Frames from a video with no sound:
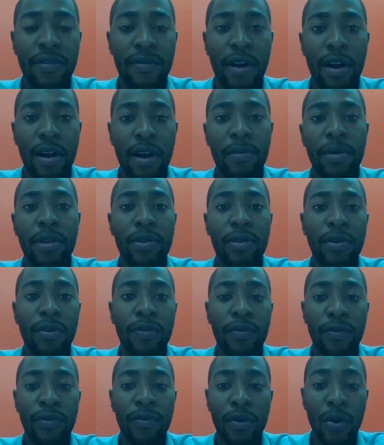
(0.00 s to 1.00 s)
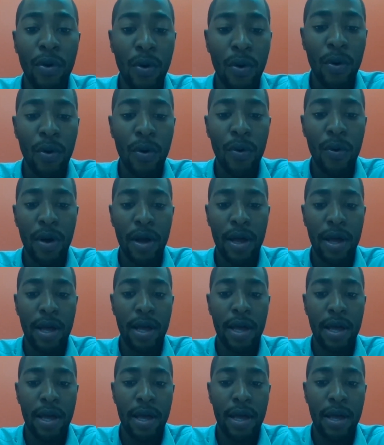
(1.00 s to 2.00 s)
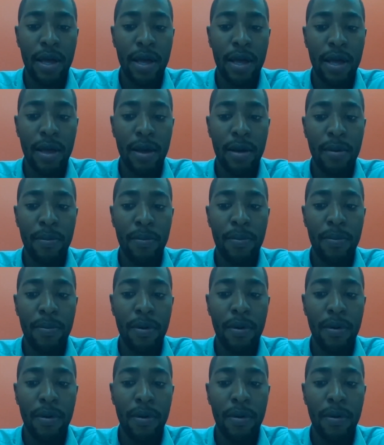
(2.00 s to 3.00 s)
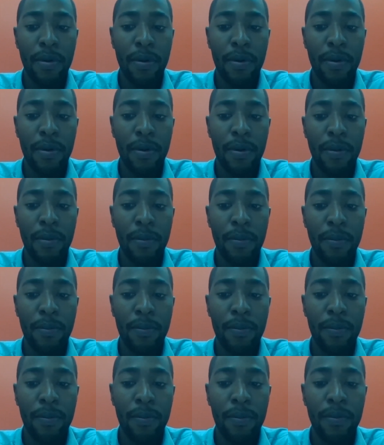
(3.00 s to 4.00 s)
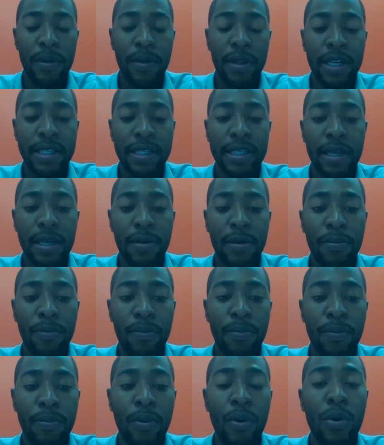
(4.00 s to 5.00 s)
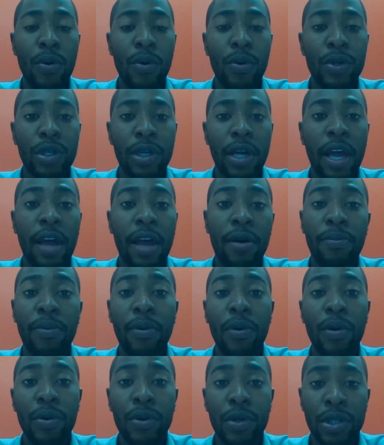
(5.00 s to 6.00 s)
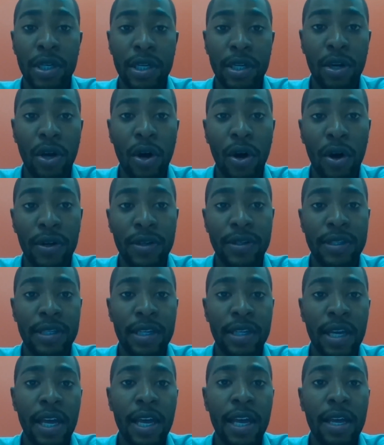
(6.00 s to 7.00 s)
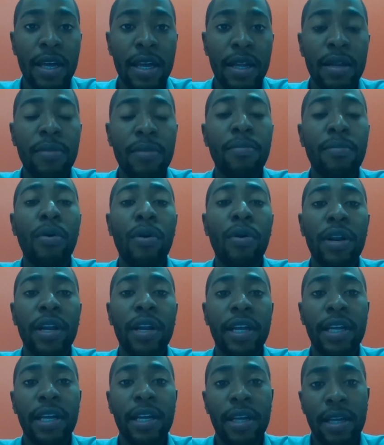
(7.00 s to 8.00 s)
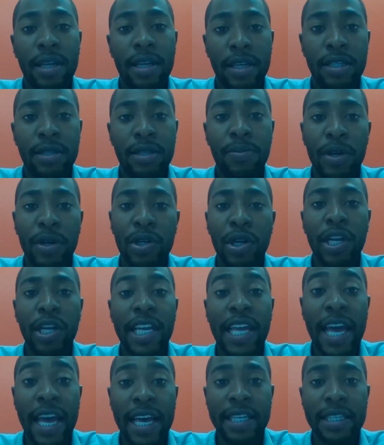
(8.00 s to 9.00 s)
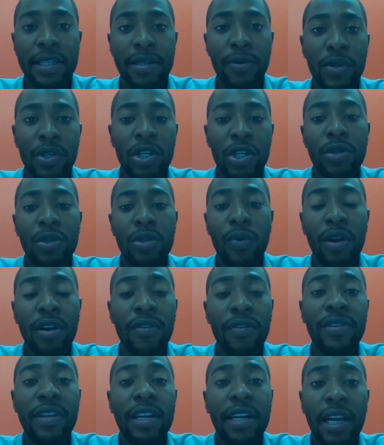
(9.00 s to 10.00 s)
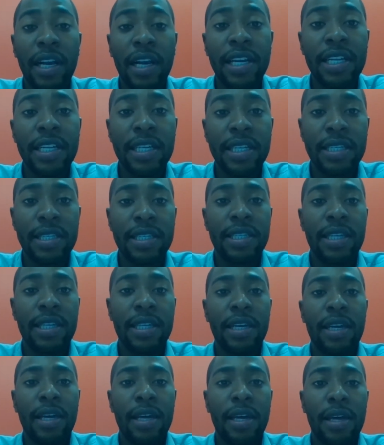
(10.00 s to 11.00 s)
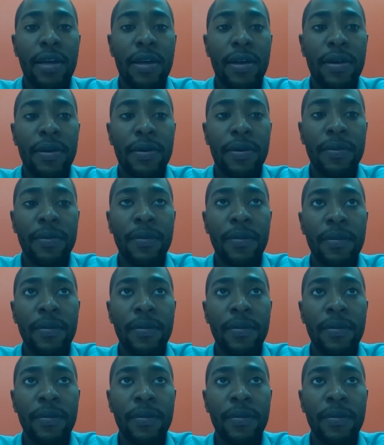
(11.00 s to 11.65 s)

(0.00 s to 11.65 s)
to the environment, of no, uh, uh, let's say, pollution, air pollution caused in burning, especially gas, which is one of the cleanest uh,